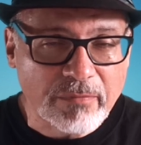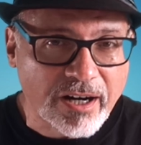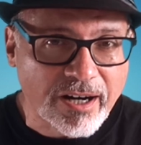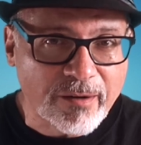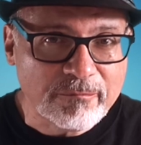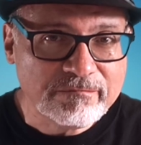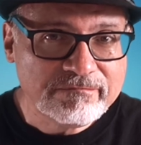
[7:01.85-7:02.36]

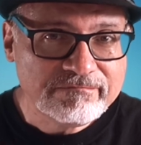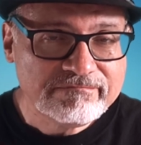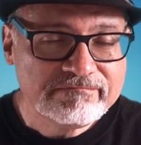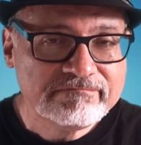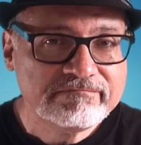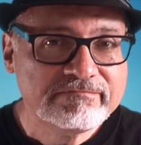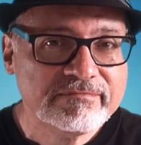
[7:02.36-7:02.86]
mom,
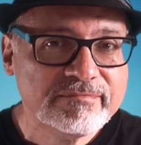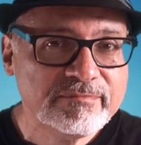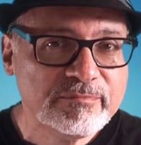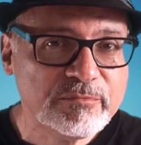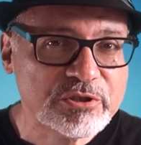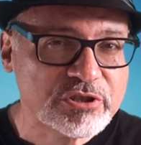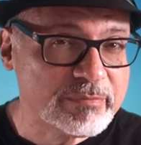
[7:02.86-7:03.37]

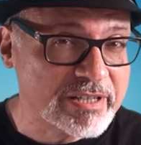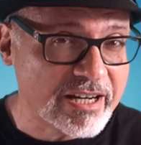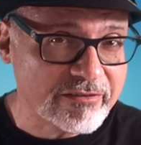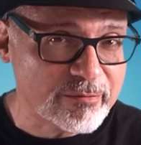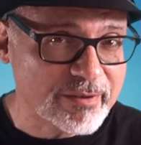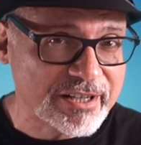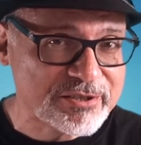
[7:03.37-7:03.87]
which should be
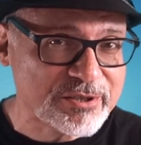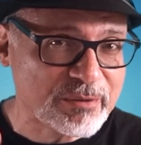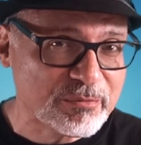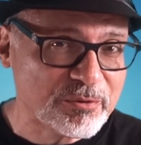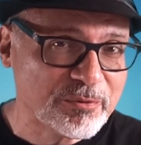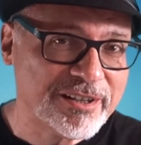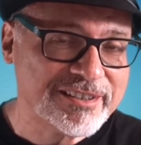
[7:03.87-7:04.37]
everybody's
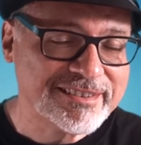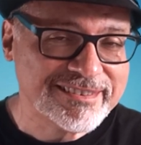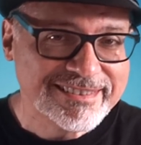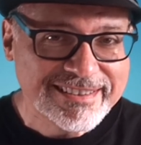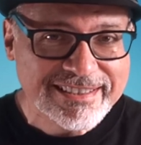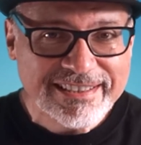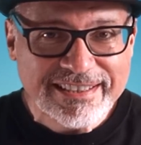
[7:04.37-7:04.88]
number one.
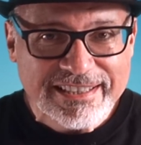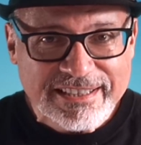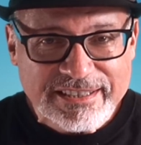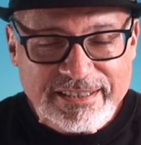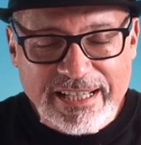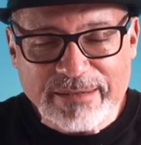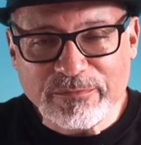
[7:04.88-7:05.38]

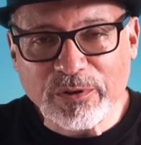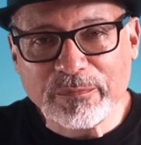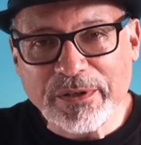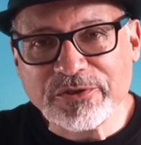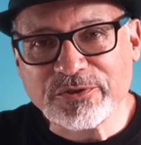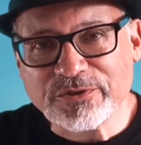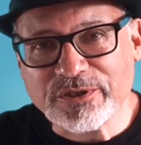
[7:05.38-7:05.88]
Take more
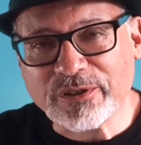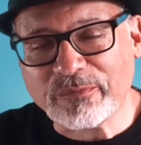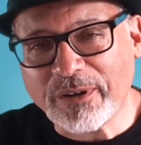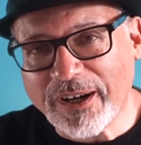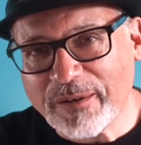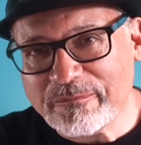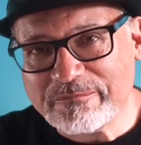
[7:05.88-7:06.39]
pictures of your
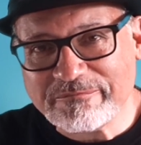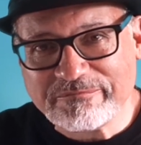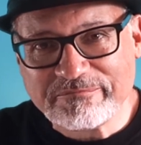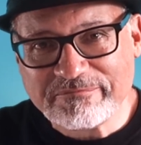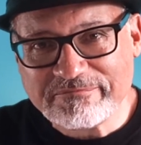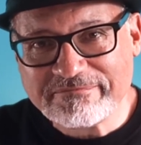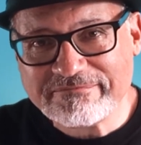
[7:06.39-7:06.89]
mom.
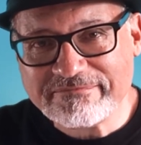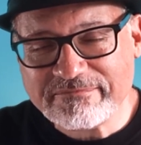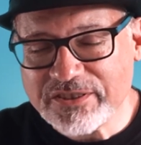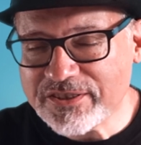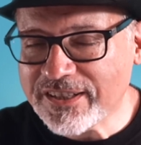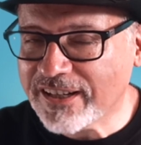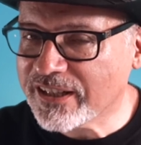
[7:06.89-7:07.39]

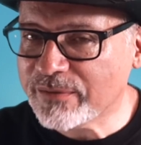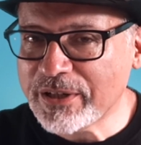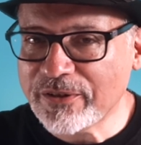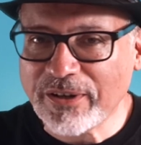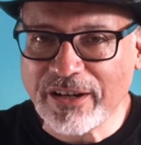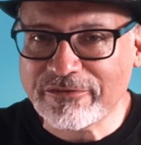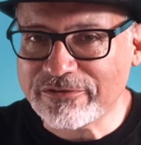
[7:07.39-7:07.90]
She's not going to
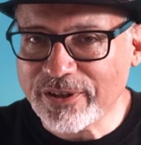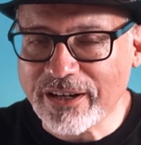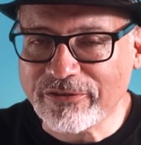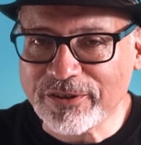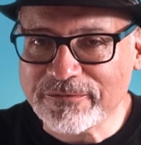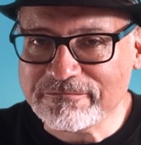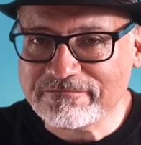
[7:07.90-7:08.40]
be around
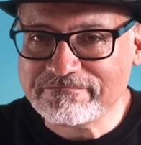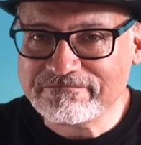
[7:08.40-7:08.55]
forever.